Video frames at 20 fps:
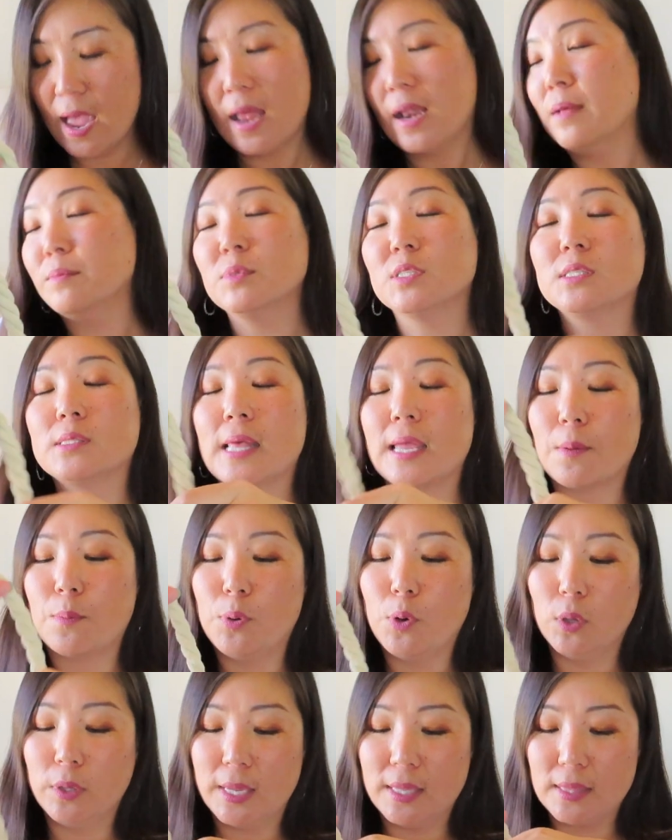and I'm just like
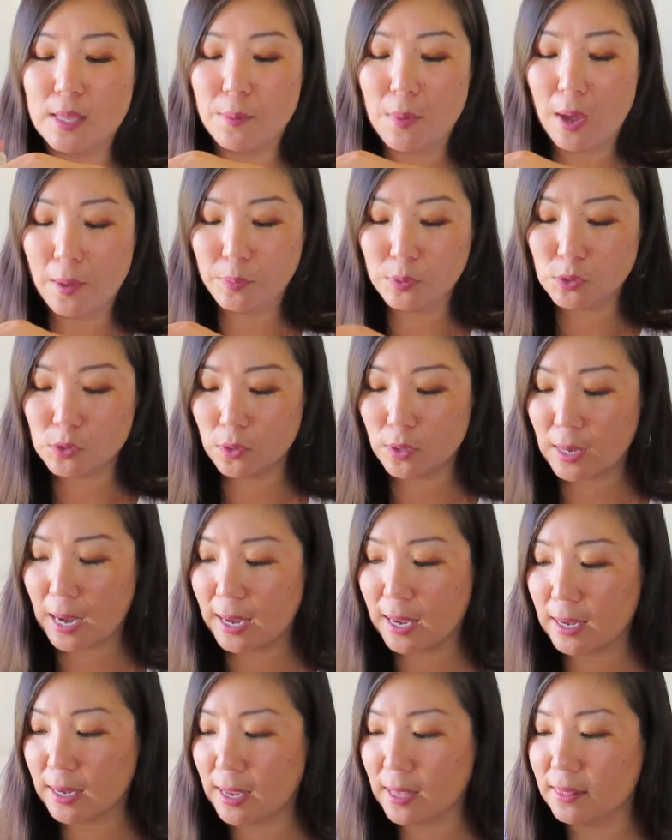pulling them up so that
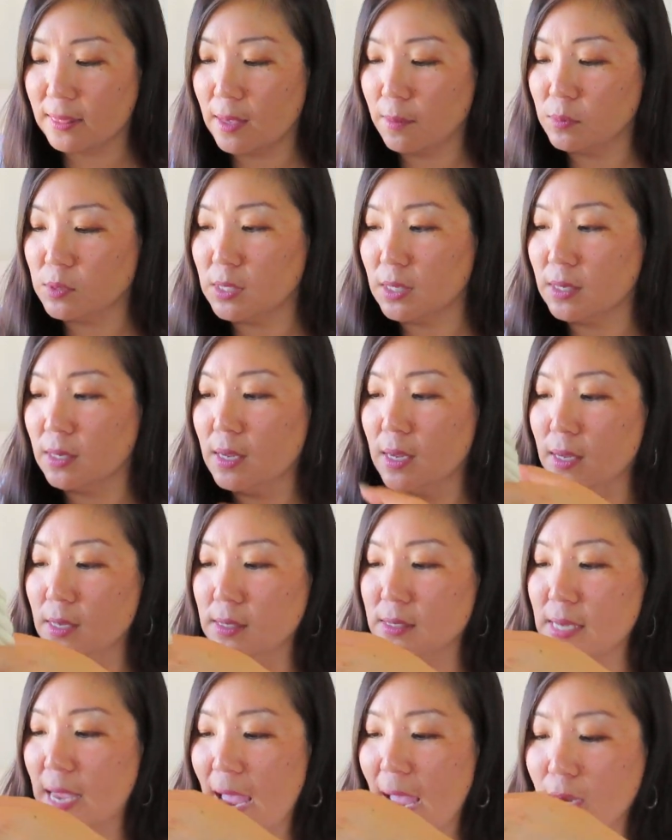I can get them to,
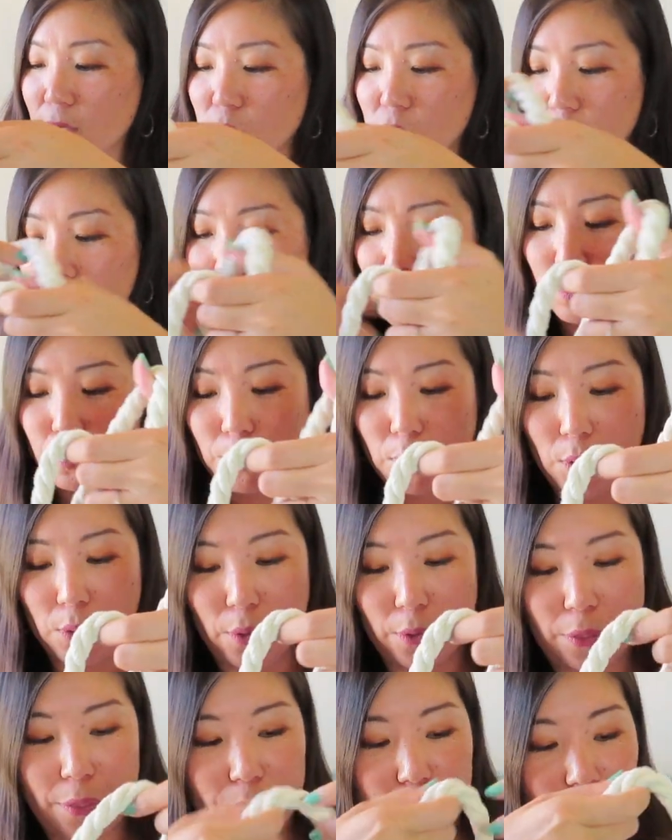to actually
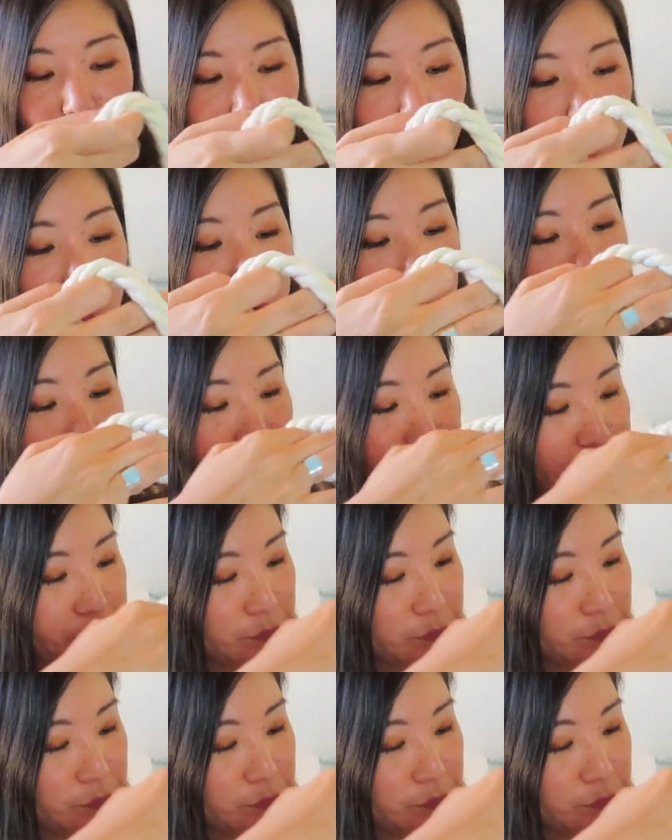pull through.